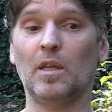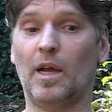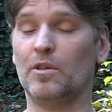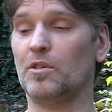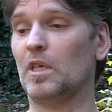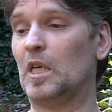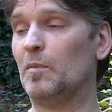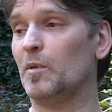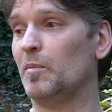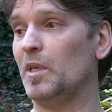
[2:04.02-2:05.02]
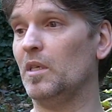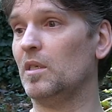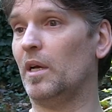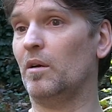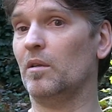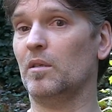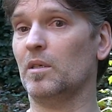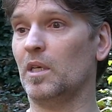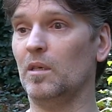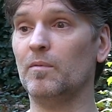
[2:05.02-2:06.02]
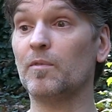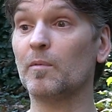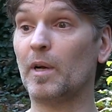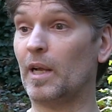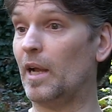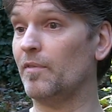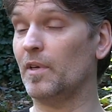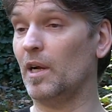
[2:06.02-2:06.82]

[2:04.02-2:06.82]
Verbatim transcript: allows you to keep your piece out of the kiln for about half an